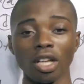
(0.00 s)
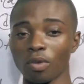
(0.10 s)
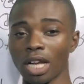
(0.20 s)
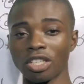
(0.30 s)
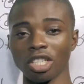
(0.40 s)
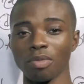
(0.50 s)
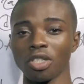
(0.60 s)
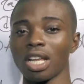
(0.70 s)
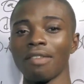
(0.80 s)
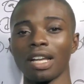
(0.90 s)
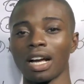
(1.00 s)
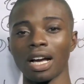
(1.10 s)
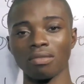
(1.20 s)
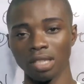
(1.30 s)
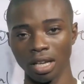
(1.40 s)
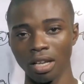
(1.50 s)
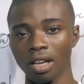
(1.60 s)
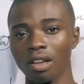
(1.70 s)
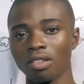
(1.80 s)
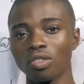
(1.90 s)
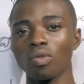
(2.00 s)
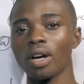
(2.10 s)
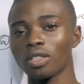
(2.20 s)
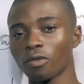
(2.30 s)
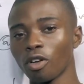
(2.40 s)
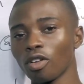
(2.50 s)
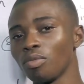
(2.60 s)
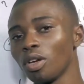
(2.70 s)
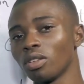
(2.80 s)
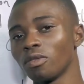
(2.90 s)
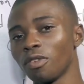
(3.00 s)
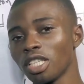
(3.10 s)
All the one I just mentioned, I have an account there. Do well to follow me on